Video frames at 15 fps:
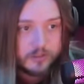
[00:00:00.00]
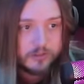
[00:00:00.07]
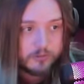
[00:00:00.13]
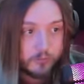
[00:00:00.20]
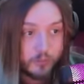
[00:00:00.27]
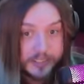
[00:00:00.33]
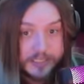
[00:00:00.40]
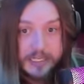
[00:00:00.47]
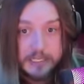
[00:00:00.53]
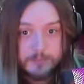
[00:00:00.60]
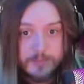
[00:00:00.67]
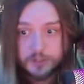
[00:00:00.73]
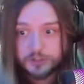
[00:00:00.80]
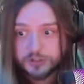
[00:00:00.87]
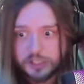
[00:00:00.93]
Reading
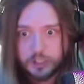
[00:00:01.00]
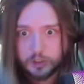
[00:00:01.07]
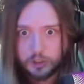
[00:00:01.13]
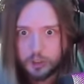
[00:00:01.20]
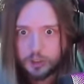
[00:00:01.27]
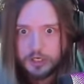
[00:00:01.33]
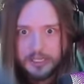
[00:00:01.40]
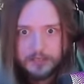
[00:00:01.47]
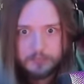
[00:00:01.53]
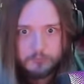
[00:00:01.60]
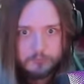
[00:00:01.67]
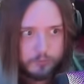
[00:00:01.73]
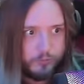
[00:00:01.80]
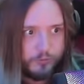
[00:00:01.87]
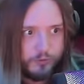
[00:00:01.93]
music, you're learning
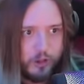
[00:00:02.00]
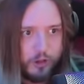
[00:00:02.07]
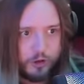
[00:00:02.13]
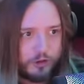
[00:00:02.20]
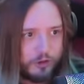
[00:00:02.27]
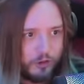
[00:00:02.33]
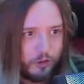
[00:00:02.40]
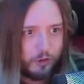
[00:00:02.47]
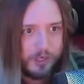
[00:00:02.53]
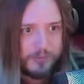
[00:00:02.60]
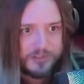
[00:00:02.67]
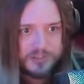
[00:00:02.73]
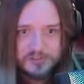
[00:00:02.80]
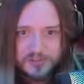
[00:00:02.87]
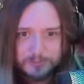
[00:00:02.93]
learning
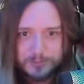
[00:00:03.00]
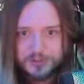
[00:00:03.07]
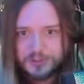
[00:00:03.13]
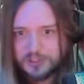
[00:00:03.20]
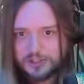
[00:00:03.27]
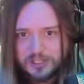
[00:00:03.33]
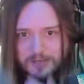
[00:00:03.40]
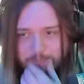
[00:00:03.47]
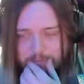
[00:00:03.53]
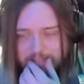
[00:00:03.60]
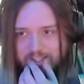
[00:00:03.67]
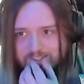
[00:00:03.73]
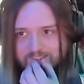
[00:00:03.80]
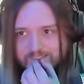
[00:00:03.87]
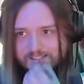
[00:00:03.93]
what symbols and shit
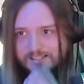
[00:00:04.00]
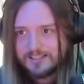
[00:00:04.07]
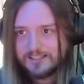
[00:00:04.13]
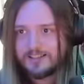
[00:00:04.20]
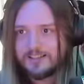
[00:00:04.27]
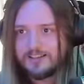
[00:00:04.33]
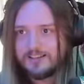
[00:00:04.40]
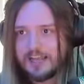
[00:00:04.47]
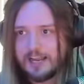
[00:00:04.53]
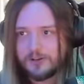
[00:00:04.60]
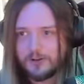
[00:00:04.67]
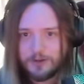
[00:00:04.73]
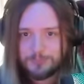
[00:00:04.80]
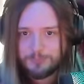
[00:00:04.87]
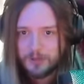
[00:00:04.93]
means, and
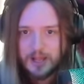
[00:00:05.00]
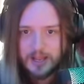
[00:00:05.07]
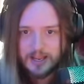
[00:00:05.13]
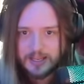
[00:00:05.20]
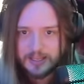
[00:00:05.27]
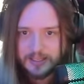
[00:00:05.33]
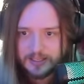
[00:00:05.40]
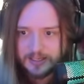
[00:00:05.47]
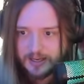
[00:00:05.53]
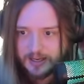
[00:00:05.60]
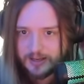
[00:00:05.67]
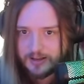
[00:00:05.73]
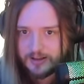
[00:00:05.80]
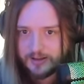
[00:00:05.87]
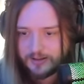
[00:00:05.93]
you're applying
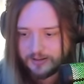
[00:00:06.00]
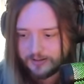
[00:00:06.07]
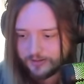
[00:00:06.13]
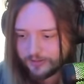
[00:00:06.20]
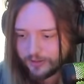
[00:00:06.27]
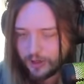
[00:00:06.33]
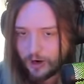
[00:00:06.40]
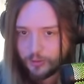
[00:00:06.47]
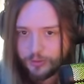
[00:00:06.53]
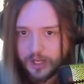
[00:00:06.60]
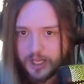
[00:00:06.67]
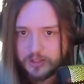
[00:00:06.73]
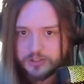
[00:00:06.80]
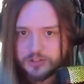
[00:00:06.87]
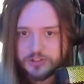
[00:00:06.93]
uh, your own
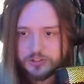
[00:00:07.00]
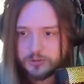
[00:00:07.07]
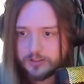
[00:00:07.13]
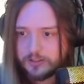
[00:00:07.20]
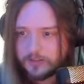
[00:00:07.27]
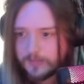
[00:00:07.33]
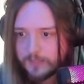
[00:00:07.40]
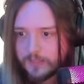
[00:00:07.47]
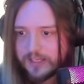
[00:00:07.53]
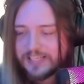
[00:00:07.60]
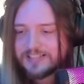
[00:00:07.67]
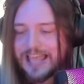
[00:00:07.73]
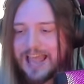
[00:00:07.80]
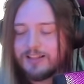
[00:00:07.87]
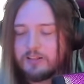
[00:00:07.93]
knowledge to it.
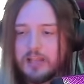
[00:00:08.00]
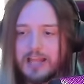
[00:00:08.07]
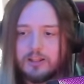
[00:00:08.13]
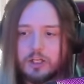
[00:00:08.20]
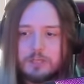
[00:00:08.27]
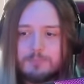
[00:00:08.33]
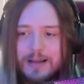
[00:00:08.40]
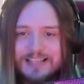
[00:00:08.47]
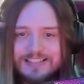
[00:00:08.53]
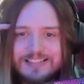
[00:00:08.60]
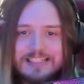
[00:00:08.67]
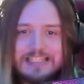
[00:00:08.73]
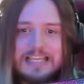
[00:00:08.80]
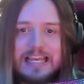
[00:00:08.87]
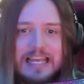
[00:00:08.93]
Exactly. I learned by
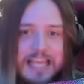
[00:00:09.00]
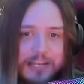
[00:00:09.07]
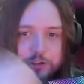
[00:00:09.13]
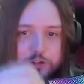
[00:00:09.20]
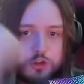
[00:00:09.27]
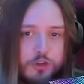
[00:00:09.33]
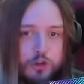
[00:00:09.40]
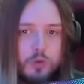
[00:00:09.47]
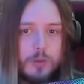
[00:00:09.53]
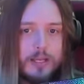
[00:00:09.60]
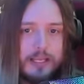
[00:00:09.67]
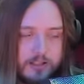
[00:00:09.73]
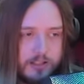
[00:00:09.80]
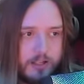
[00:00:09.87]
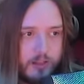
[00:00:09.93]
seeing and
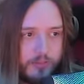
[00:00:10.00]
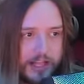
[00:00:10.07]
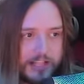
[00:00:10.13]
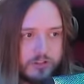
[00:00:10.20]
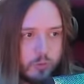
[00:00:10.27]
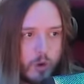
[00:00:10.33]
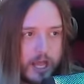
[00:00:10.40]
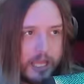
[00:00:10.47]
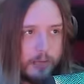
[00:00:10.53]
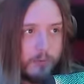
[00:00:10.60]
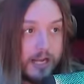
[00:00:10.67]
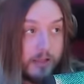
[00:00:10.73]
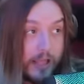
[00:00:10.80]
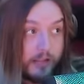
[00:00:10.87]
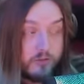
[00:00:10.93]
doing. That's why
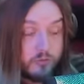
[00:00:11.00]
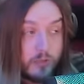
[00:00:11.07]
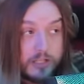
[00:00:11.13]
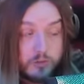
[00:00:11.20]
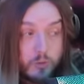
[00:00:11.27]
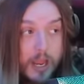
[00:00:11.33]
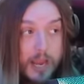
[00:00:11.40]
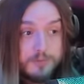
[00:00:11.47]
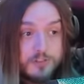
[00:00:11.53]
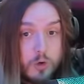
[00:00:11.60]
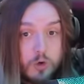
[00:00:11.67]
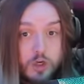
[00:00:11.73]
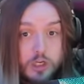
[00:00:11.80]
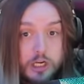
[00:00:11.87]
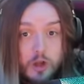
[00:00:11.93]
when I, like that's why I'm so
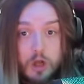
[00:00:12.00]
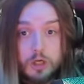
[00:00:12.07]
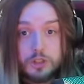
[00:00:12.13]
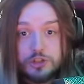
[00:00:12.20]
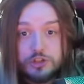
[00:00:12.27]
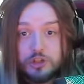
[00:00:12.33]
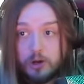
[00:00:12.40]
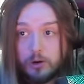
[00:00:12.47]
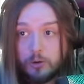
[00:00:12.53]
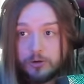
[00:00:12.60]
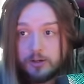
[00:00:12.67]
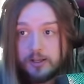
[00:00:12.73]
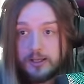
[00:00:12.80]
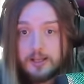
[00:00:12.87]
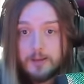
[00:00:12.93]
good at
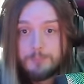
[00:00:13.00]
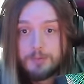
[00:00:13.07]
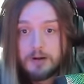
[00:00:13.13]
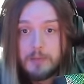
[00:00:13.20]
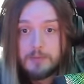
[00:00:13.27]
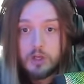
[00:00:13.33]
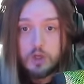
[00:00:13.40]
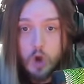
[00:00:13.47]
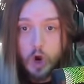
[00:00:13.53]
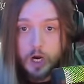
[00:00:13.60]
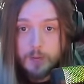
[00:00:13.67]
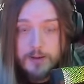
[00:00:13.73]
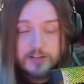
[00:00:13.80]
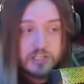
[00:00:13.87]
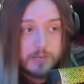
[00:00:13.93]
Hearthstone, but I'm
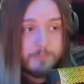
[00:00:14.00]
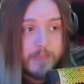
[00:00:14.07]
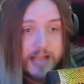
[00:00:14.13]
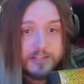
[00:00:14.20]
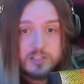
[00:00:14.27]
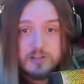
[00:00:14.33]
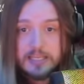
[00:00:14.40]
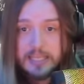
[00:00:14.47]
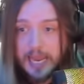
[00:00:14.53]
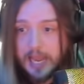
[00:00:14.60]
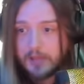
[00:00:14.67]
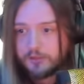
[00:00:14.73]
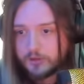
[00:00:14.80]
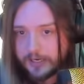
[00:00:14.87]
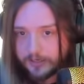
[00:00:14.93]
garbage at Magic the
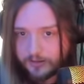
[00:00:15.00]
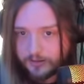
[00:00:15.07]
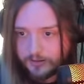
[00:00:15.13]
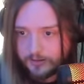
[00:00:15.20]
Gathering,